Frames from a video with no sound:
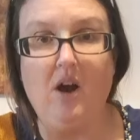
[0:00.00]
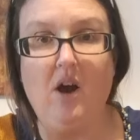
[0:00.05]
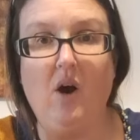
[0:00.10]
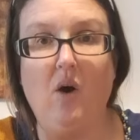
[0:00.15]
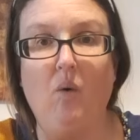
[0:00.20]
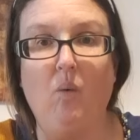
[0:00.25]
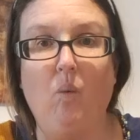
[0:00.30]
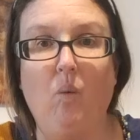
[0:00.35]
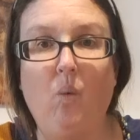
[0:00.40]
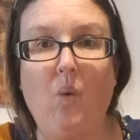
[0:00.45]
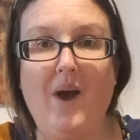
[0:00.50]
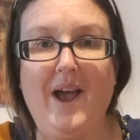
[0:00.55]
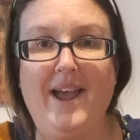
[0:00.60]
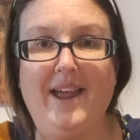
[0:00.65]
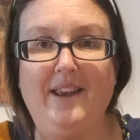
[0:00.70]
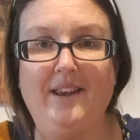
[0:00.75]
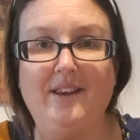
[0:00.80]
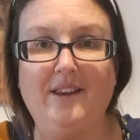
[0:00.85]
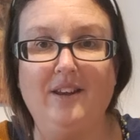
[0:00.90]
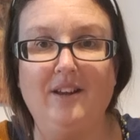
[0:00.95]
a
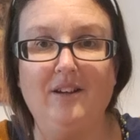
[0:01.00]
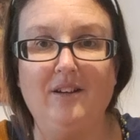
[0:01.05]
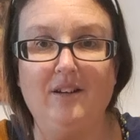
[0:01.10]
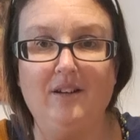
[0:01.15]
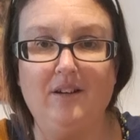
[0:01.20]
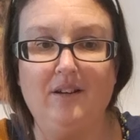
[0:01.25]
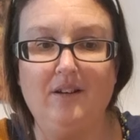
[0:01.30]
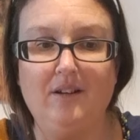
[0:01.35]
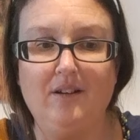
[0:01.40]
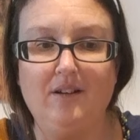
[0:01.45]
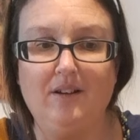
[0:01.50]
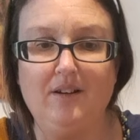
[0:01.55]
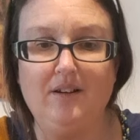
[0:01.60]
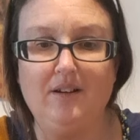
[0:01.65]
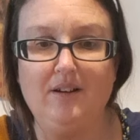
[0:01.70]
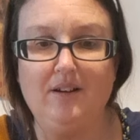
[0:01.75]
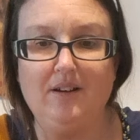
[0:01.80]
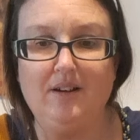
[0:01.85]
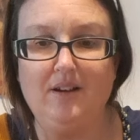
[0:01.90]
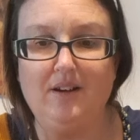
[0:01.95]
when.
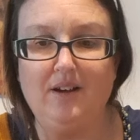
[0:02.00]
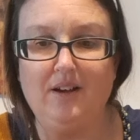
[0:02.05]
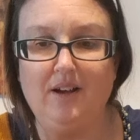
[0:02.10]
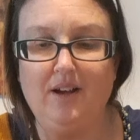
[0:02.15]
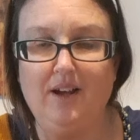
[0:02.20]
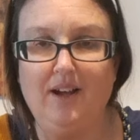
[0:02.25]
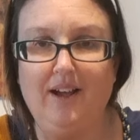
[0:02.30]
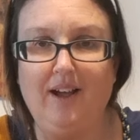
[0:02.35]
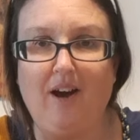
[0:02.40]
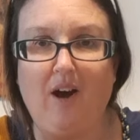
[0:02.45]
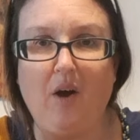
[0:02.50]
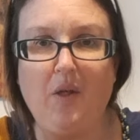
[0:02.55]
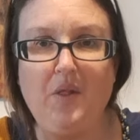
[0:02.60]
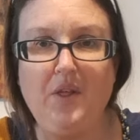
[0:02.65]
I